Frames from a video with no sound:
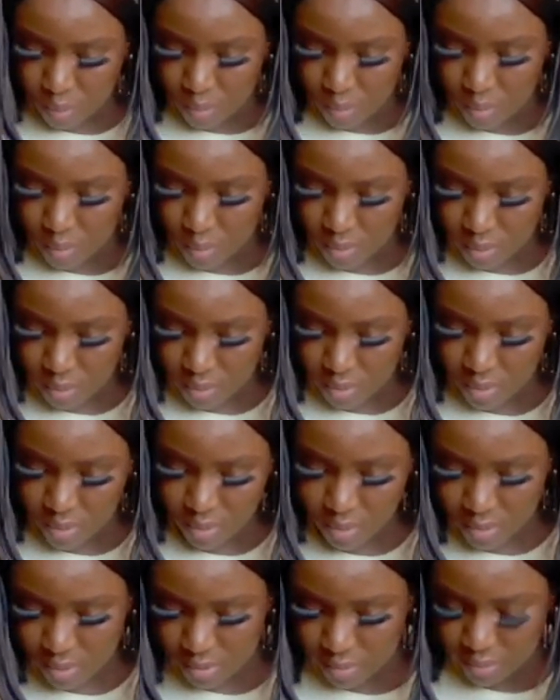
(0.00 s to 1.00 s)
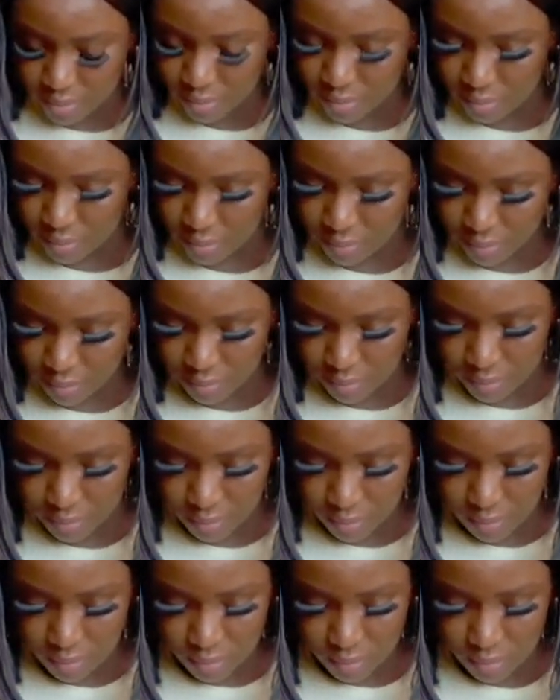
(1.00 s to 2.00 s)

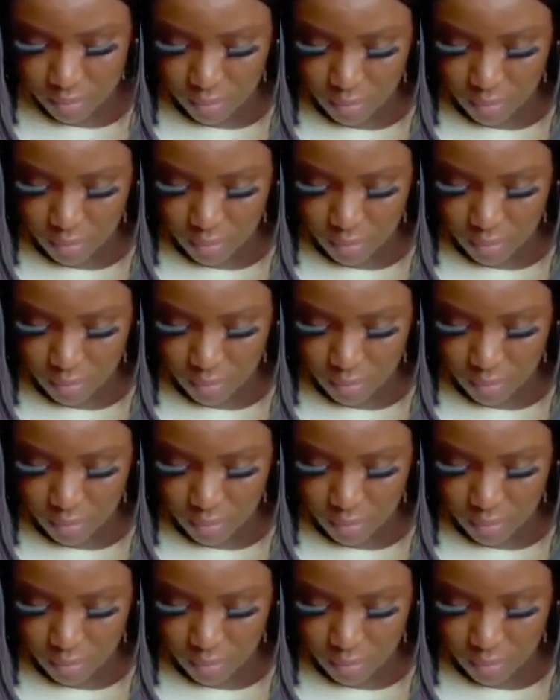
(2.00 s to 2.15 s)
[no speech]